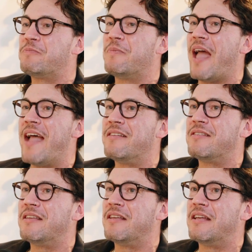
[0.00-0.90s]
And it
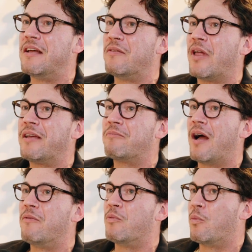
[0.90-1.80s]
like
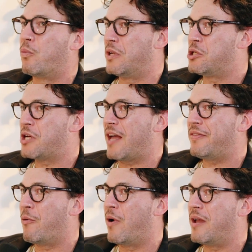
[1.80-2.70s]
we shot
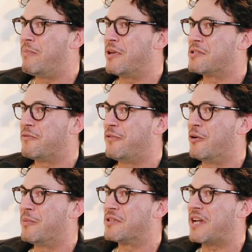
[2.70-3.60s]
that way because of
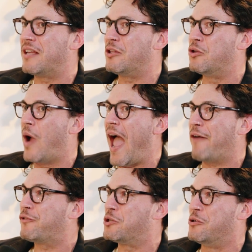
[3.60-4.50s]
film, because you
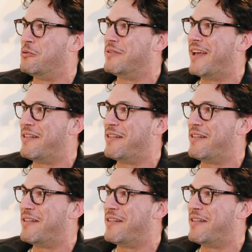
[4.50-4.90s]
have to shoot at a